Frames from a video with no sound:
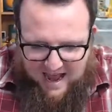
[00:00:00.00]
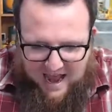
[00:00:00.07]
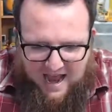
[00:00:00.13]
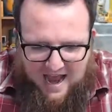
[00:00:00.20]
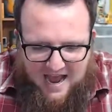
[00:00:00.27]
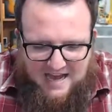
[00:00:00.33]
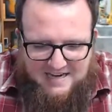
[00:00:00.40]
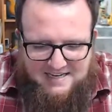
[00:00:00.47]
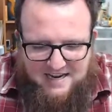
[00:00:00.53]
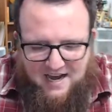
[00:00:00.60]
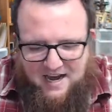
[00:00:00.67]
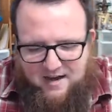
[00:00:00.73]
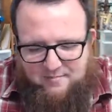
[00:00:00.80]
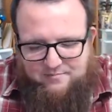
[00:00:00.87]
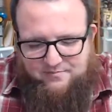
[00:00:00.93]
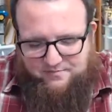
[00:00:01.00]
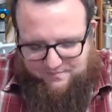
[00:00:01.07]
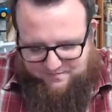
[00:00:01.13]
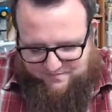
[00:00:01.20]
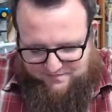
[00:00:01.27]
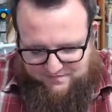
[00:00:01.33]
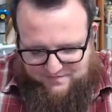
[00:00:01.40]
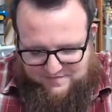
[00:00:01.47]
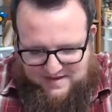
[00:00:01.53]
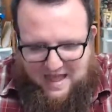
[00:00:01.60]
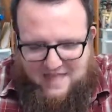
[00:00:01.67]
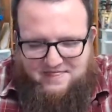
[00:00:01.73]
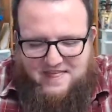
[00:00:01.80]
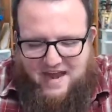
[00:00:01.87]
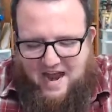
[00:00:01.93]
And
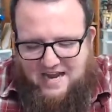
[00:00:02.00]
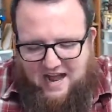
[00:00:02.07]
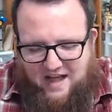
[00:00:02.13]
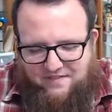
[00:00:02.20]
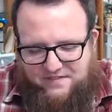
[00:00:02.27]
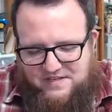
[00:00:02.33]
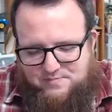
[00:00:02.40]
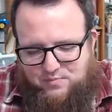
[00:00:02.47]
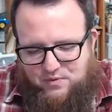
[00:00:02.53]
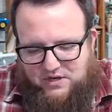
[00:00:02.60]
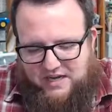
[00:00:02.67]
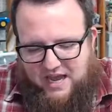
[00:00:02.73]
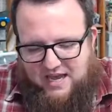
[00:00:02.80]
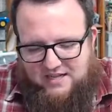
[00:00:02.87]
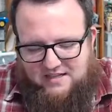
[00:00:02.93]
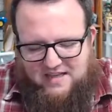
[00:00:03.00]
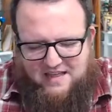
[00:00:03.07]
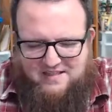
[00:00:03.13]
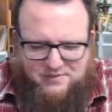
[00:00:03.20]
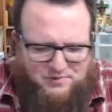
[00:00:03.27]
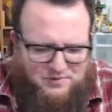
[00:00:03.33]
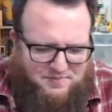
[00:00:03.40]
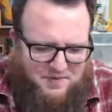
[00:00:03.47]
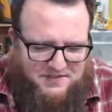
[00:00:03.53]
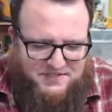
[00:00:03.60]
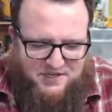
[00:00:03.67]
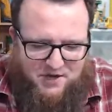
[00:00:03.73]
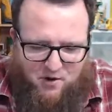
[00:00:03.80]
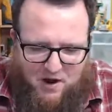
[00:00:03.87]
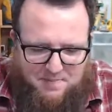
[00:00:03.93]
then I got this brickhead, and this was
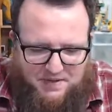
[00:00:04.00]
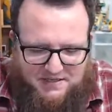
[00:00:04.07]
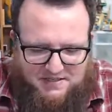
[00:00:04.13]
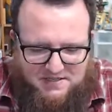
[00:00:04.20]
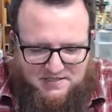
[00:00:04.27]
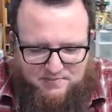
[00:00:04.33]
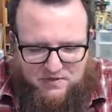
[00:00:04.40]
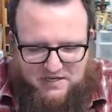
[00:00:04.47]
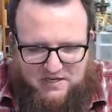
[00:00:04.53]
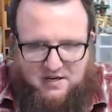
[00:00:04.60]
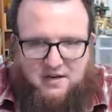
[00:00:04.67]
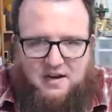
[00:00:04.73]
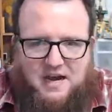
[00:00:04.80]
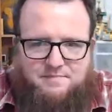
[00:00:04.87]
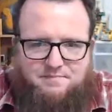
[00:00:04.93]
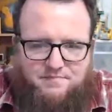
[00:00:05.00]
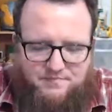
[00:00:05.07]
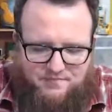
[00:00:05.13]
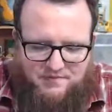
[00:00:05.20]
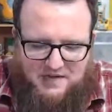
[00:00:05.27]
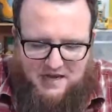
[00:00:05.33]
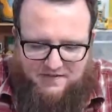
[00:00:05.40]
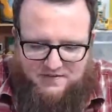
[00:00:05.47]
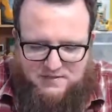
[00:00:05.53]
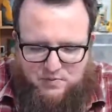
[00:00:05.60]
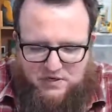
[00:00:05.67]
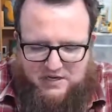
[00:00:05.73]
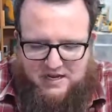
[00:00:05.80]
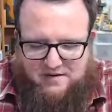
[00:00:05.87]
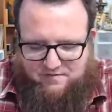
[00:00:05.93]
months ago. I picked this brickhead. I got this
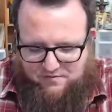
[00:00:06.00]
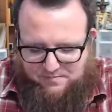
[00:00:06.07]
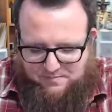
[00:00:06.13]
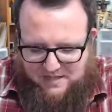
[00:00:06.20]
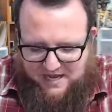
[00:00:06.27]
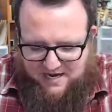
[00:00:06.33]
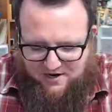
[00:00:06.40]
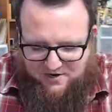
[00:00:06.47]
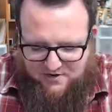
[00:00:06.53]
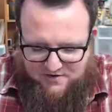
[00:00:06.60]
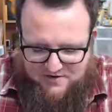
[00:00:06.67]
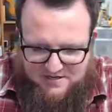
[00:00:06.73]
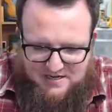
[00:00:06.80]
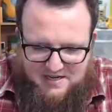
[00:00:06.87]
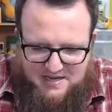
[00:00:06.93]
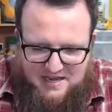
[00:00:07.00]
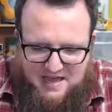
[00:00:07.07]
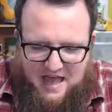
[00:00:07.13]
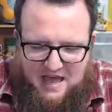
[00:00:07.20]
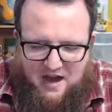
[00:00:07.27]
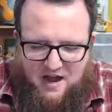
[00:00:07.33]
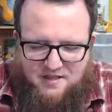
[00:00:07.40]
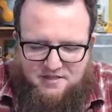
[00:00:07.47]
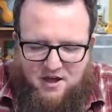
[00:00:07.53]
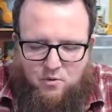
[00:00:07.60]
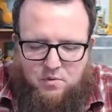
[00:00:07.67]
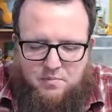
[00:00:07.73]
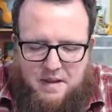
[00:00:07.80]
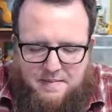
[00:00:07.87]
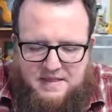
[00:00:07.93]
brickhead from Lego, and I
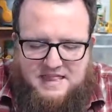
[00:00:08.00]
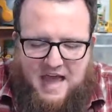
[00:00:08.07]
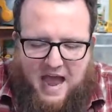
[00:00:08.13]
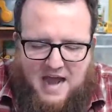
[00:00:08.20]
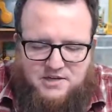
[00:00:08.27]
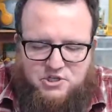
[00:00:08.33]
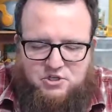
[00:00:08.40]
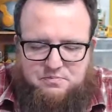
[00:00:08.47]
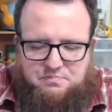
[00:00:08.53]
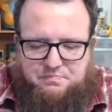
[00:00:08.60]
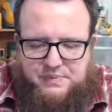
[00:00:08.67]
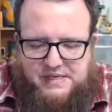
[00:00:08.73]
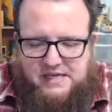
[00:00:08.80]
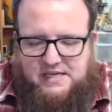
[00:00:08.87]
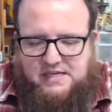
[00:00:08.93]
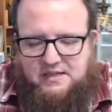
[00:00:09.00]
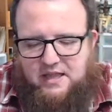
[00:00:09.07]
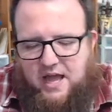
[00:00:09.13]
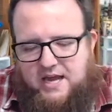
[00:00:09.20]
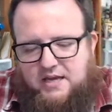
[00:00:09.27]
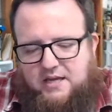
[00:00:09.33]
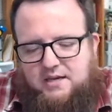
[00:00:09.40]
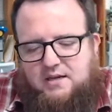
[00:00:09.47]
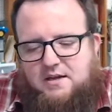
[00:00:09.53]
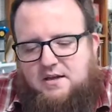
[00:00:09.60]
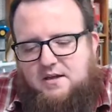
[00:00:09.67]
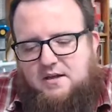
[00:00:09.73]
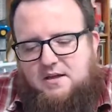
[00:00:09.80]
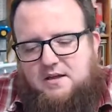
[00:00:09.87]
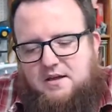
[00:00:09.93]
thought, well, maybe that should be like,
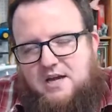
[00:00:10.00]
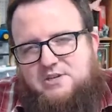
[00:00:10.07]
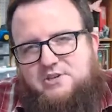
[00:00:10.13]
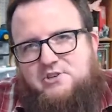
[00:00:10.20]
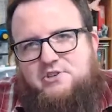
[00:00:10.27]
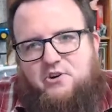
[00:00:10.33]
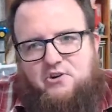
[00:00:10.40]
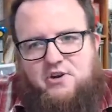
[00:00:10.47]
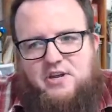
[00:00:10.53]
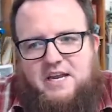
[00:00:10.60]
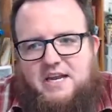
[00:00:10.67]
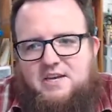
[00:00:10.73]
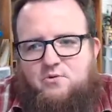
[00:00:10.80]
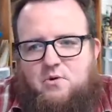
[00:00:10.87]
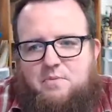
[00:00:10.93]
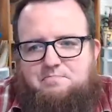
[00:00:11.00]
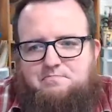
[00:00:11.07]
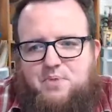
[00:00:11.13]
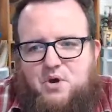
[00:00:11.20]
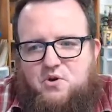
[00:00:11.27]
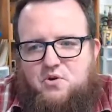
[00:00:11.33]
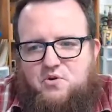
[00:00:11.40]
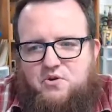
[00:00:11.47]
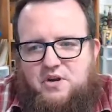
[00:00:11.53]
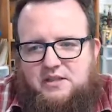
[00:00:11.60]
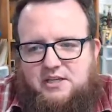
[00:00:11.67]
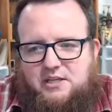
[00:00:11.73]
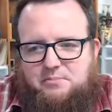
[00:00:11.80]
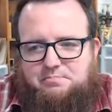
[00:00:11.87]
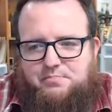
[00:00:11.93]
I should turn it into a Boone, a
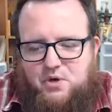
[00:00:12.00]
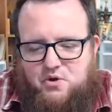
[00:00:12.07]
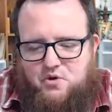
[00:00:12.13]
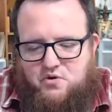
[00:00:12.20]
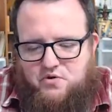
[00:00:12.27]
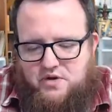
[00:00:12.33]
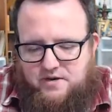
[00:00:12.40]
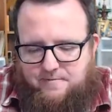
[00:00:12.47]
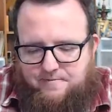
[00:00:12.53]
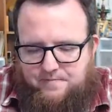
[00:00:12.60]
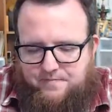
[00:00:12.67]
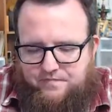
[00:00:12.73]
little Boone,